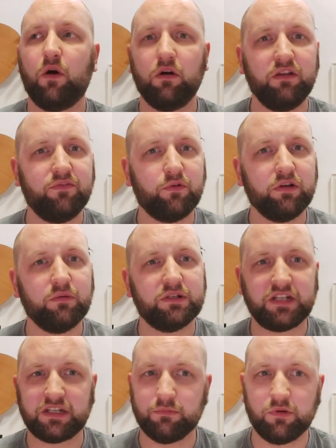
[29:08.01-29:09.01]
olive oil,
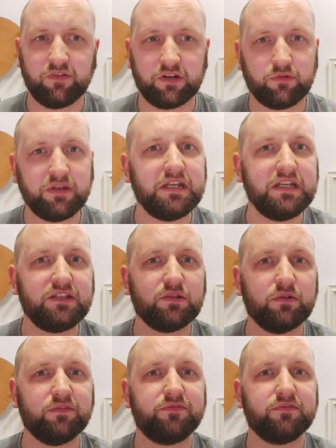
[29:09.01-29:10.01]
which has more of a greeny
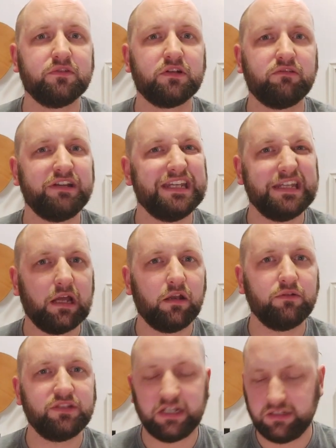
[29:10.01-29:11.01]
sort of greeny
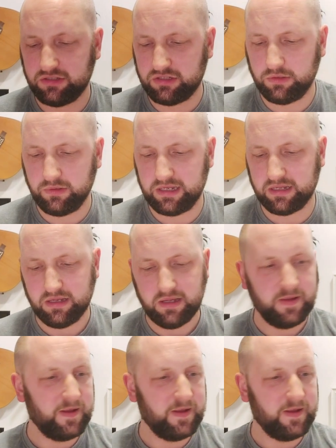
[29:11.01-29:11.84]
yellow tinge to it.